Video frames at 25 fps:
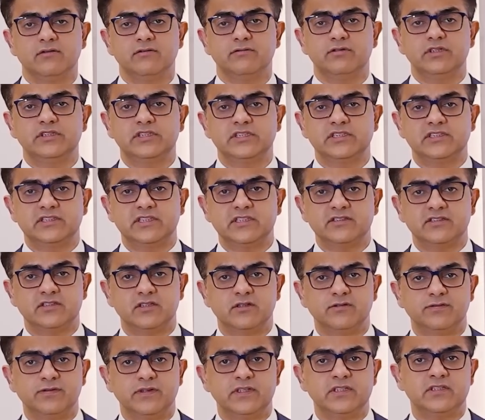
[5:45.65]
which is the
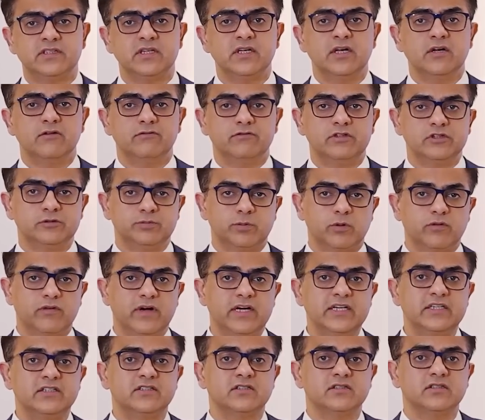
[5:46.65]
surface which
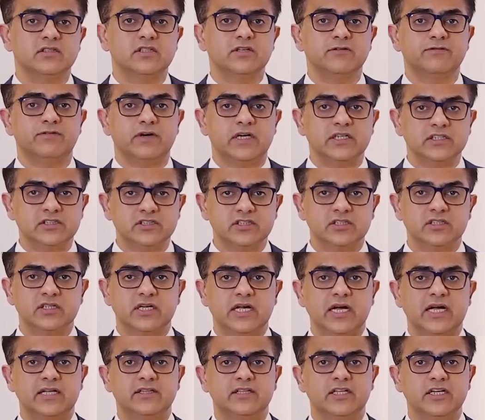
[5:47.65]
provides the function
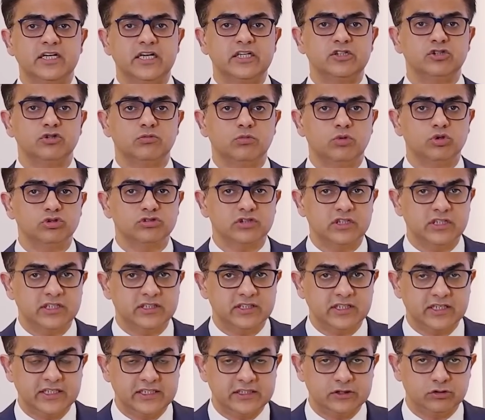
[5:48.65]
and the range of motion in
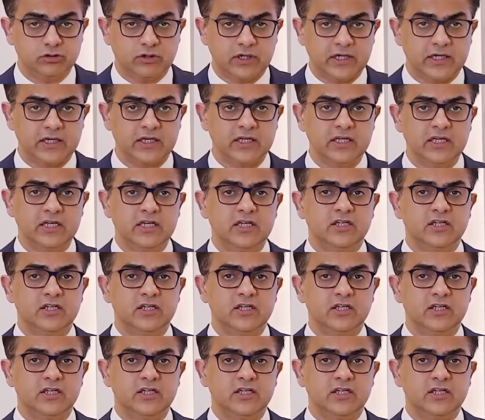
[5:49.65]
the knee joint.